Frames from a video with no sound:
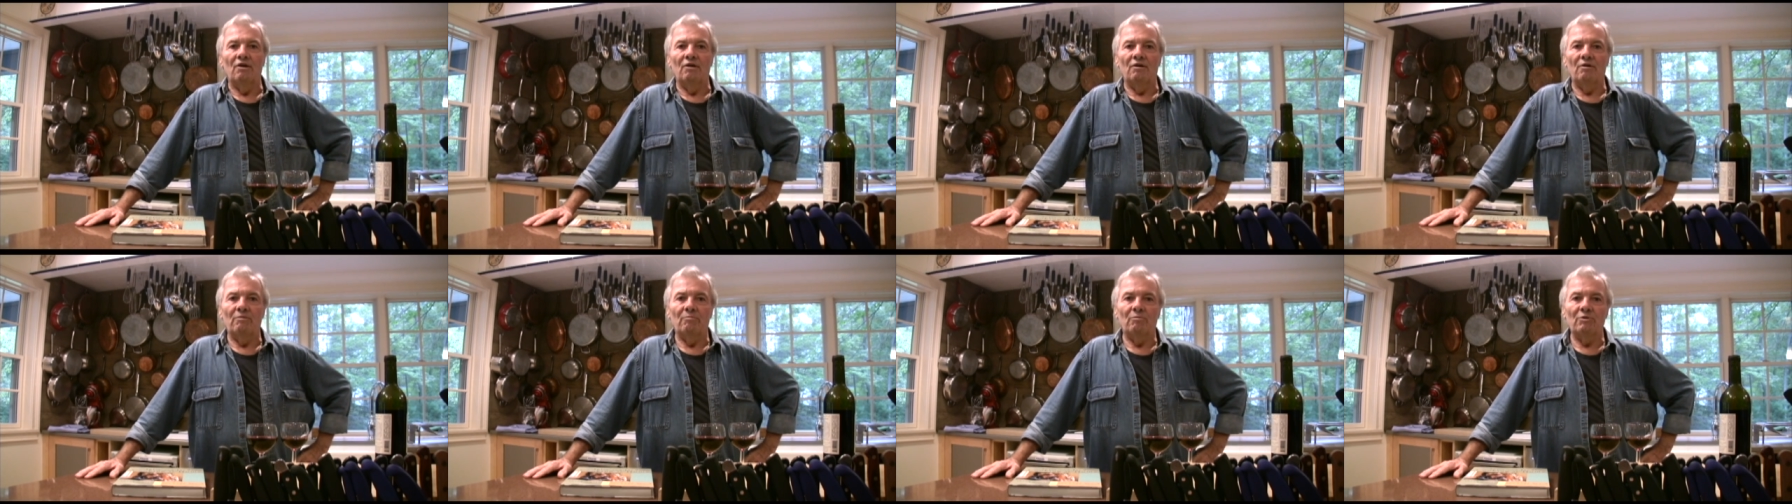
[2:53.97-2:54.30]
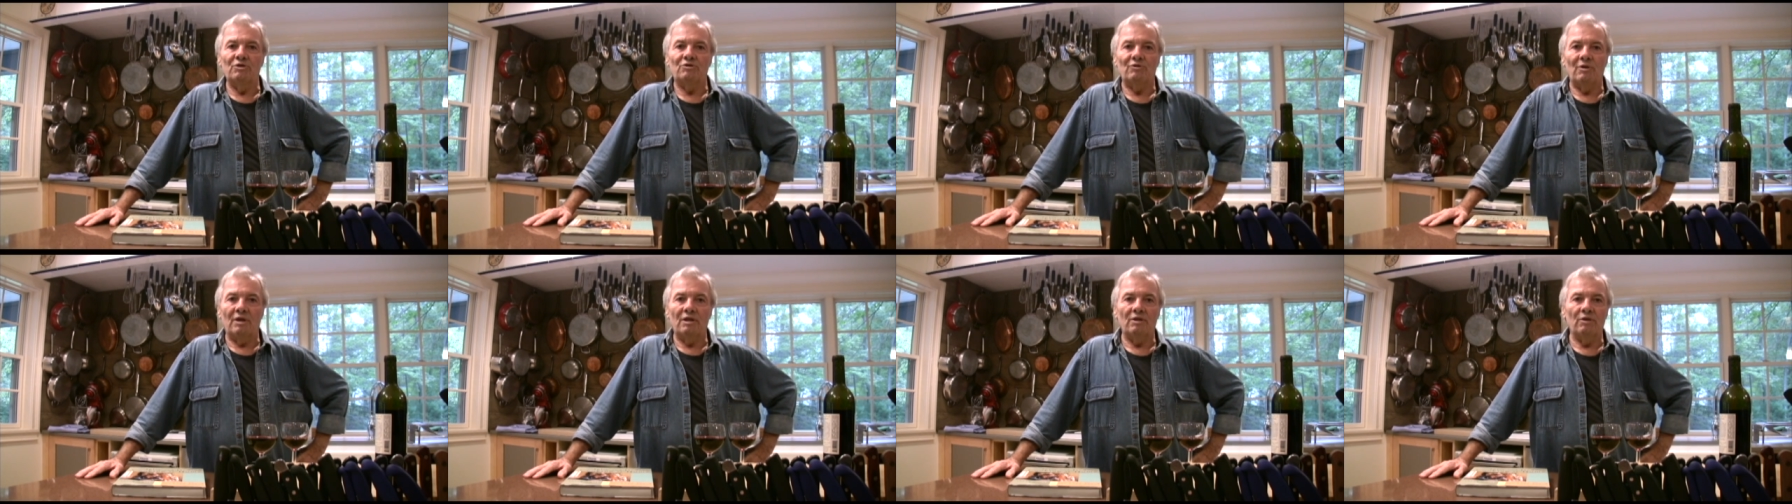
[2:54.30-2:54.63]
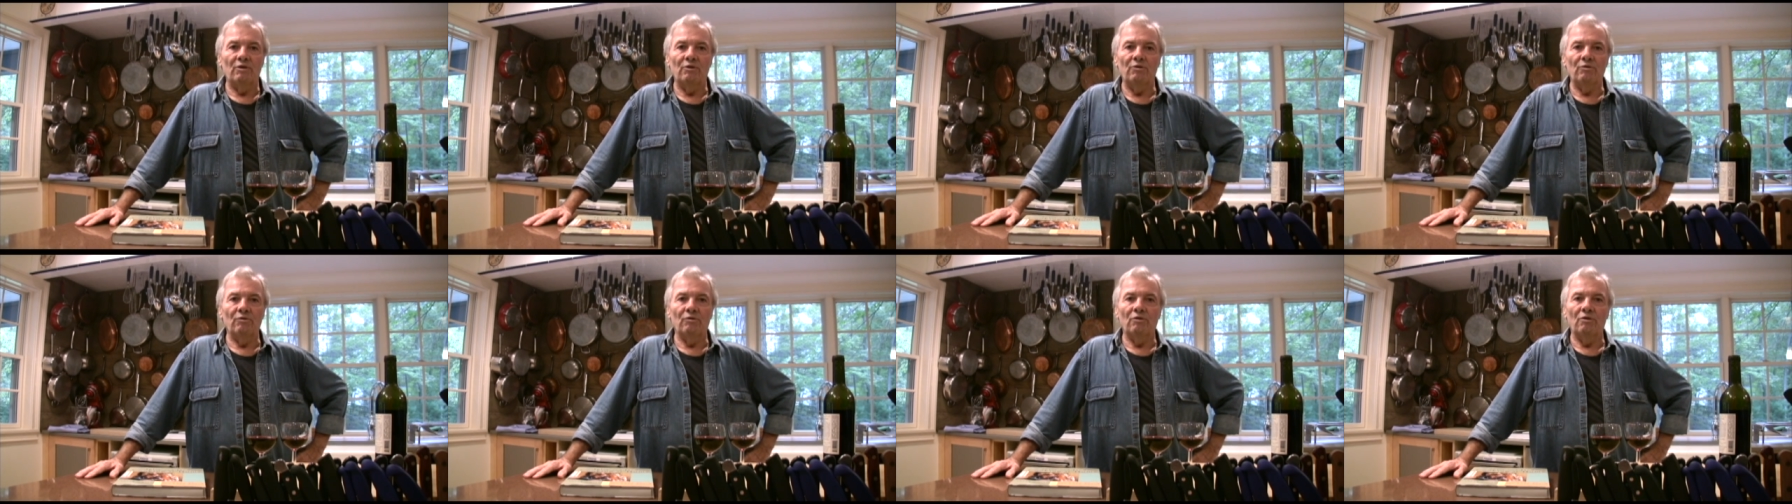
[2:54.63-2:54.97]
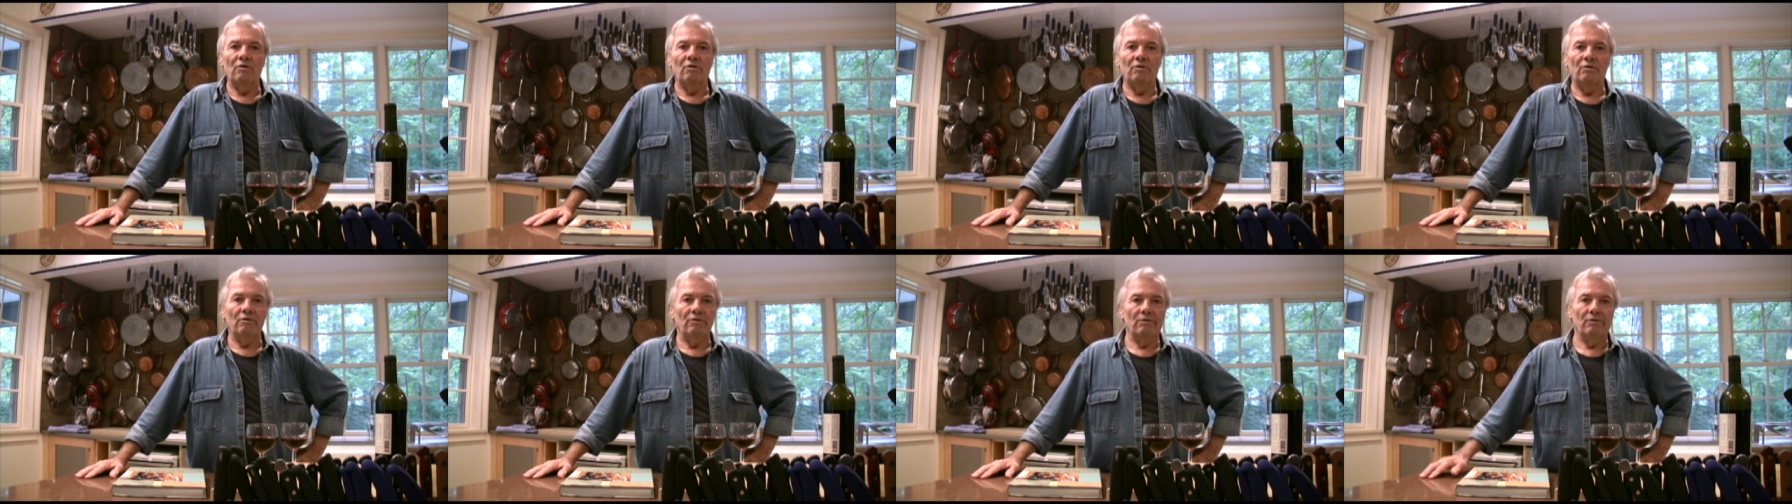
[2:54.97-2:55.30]
uh, which had no,
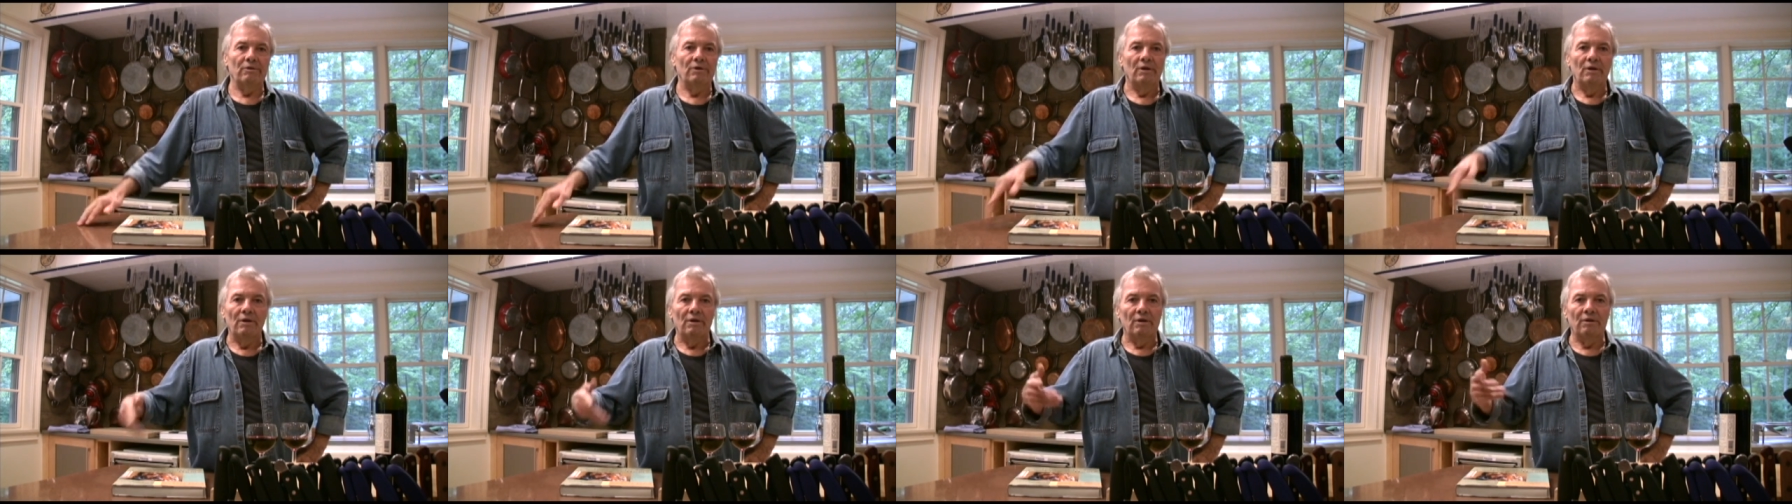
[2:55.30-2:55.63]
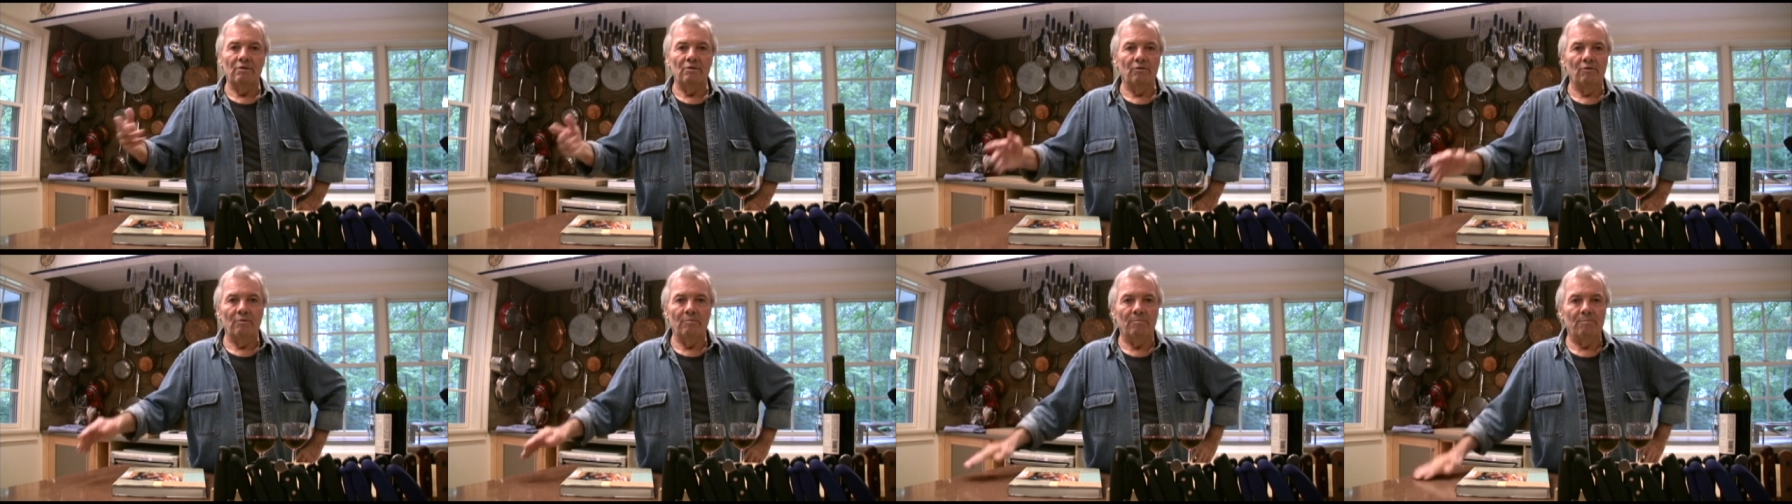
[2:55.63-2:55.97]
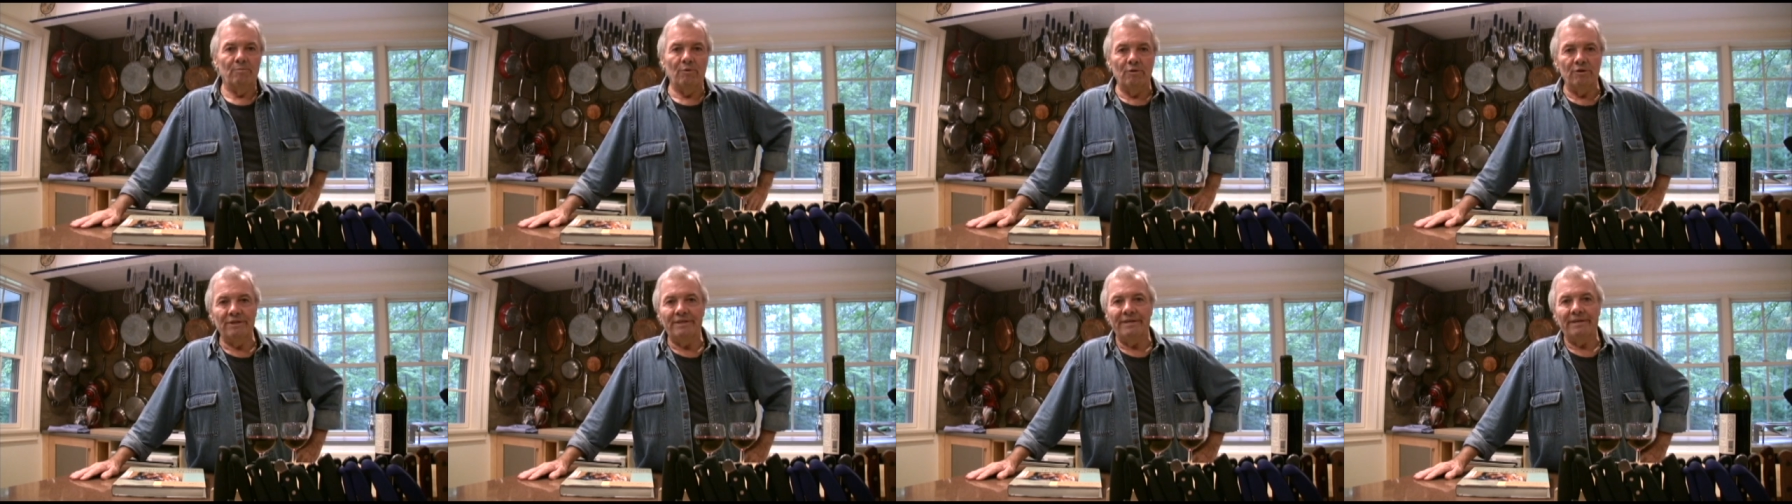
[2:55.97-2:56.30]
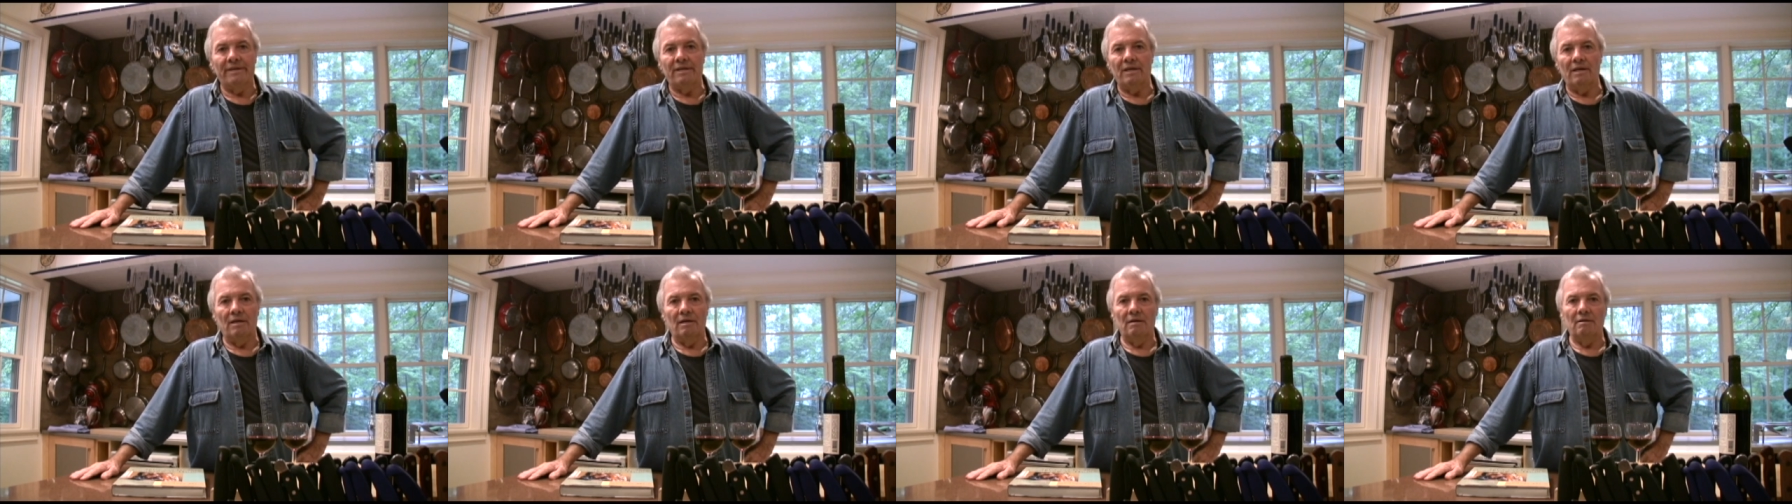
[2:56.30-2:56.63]
uh, you know,
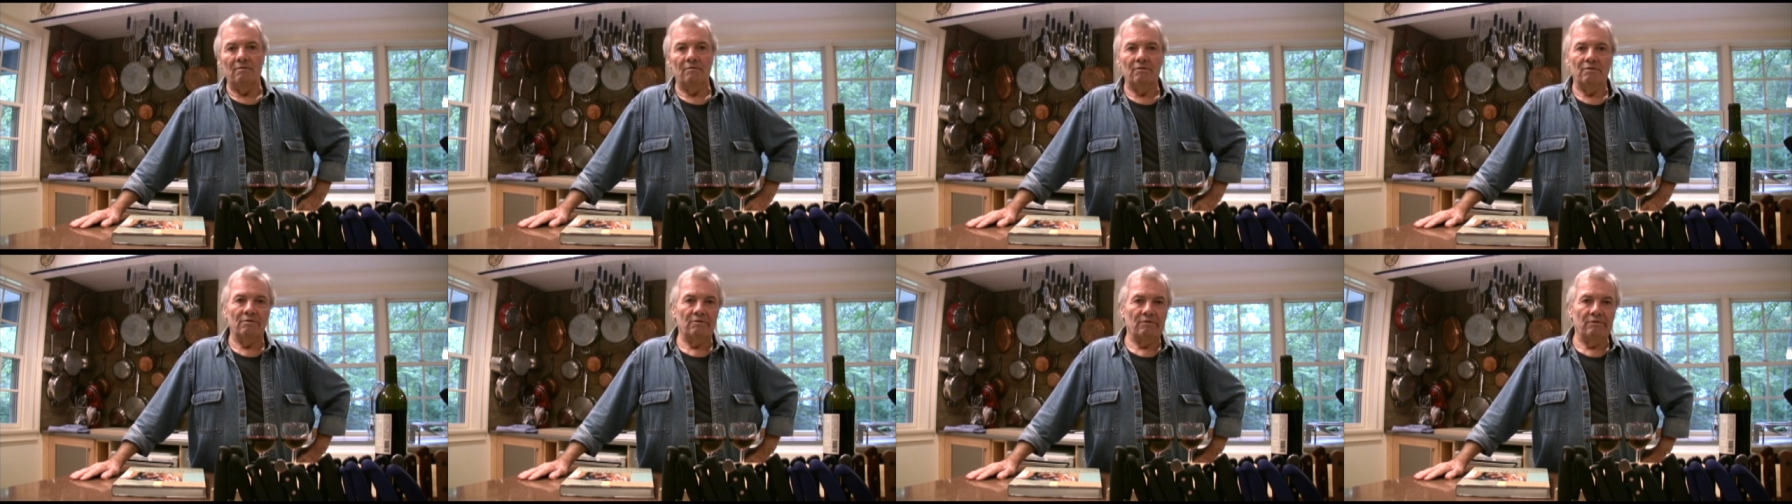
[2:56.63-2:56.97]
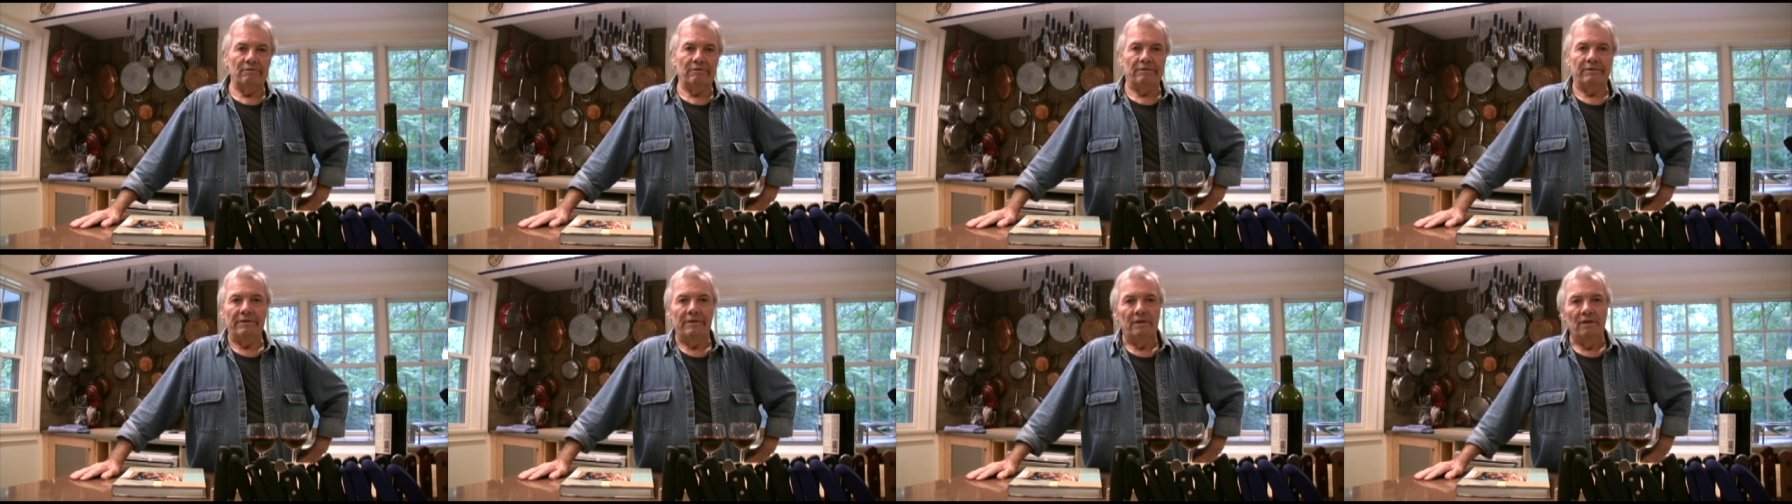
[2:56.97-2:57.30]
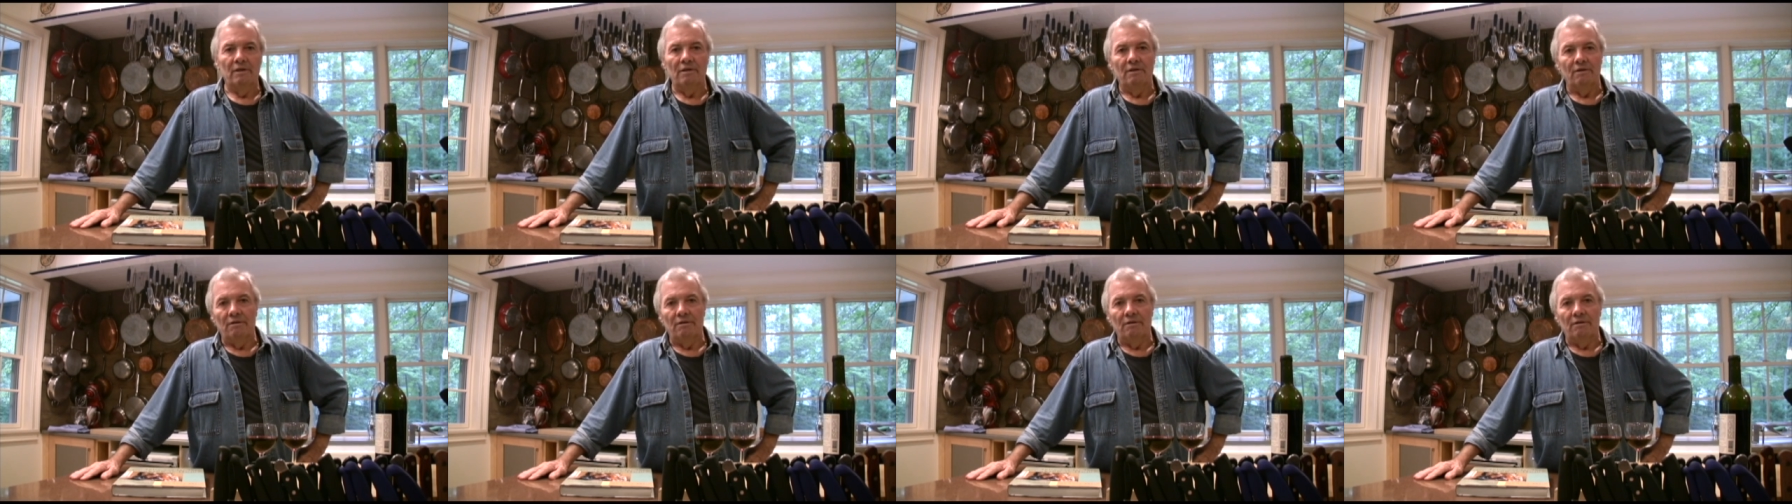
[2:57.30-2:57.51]
political or, or,